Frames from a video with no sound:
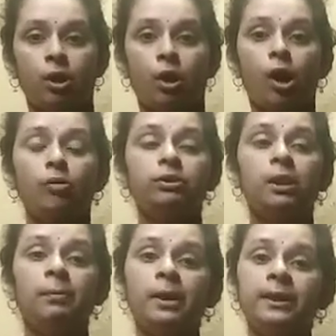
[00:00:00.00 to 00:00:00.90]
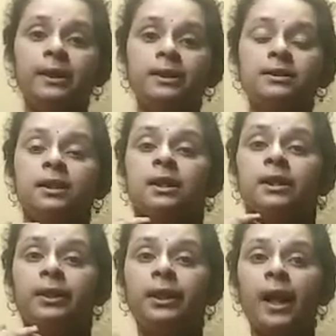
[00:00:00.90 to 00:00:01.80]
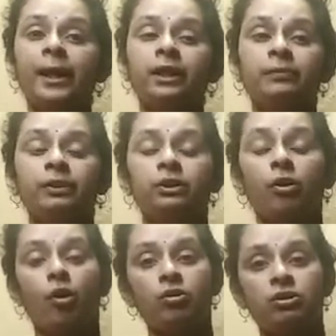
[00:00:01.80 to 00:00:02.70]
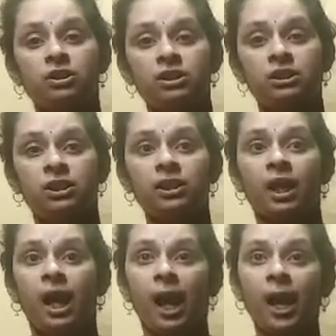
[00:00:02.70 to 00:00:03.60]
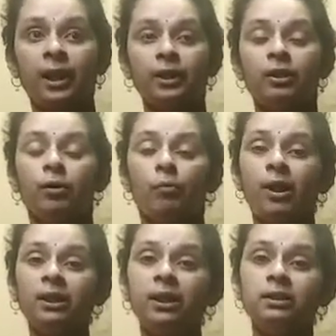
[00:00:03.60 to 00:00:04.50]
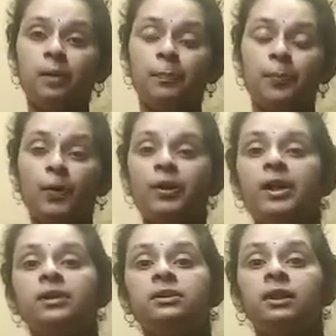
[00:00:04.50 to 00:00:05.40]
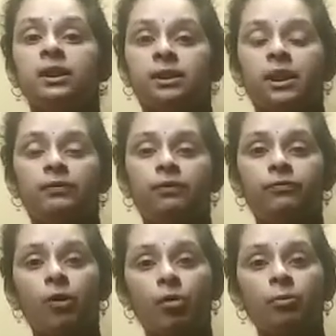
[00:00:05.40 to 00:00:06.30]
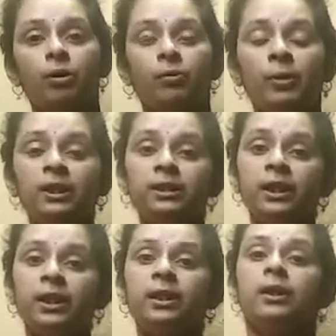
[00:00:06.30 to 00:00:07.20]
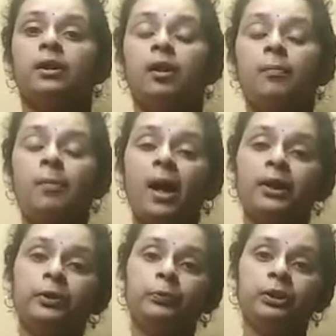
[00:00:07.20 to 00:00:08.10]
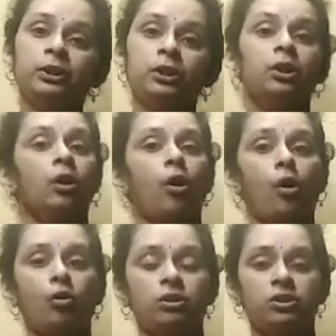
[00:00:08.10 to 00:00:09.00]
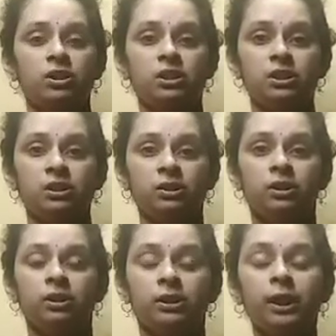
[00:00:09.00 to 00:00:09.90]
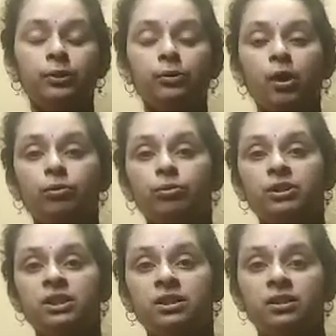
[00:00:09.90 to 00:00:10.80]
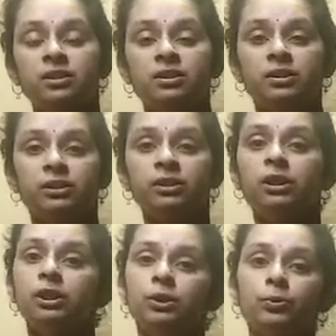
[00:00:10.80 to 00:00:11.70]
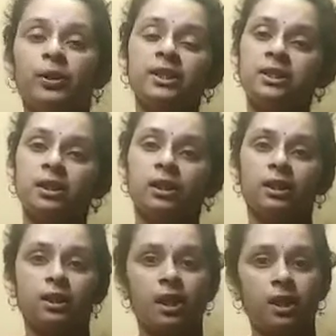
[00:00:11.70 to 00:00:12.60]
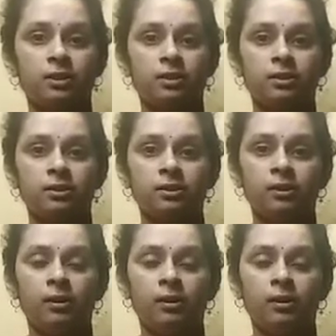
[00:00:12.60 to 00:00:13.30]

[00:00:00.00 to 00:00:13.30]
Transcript: How the metals react with oxygen and what are the products they will form when they combine with oxygen. That we have to discuss in today's class.